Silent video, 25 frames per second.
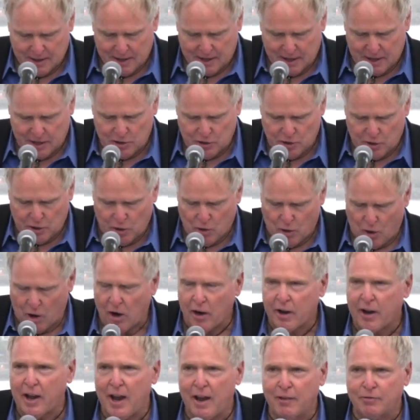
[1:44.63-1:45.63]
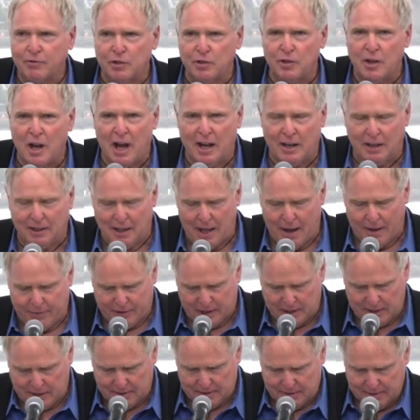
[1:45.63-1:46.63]
in New York after
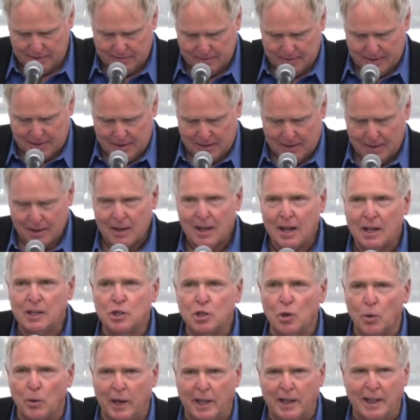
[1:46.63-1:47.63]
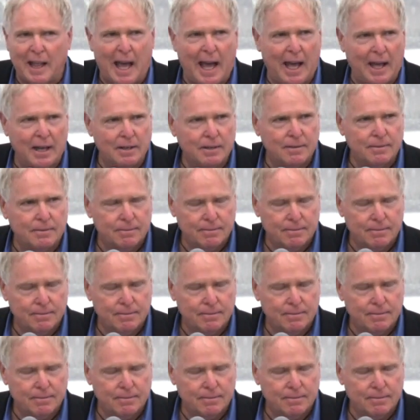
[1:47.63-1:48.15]
9/11, and doing that,